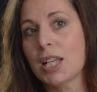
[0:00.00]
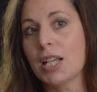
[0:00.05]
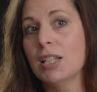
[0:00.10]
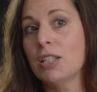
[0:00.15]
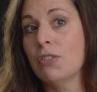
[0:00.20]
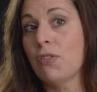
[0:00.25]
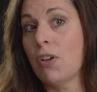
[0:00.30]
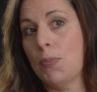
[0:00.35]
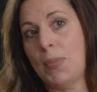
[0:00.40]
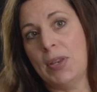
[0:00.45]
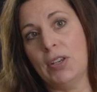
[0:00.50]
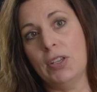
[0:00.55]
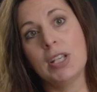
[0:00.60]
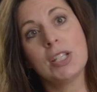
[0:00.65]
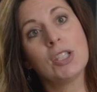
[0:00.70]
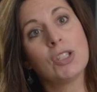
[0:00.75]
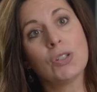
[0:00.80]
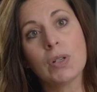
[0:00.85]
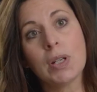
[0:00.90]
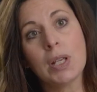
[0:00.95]
like a developmental
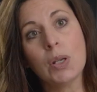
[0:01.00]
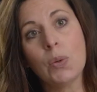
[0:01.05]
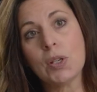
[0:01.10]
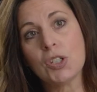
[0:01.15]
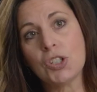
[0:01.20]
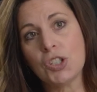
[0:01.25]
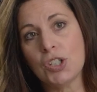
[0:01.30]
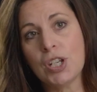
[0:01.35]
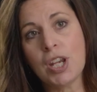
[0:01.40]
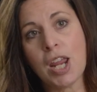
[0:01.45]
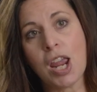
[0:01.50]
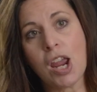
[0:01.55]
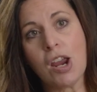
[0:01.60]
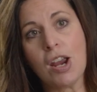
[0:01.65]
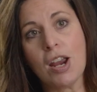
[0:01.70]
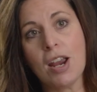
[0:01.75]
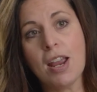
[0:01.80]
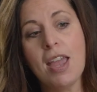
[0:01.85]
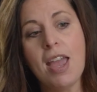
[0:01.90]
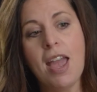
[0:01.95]
history
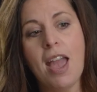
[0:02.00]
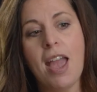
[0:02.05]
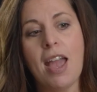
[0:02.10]
questionnaire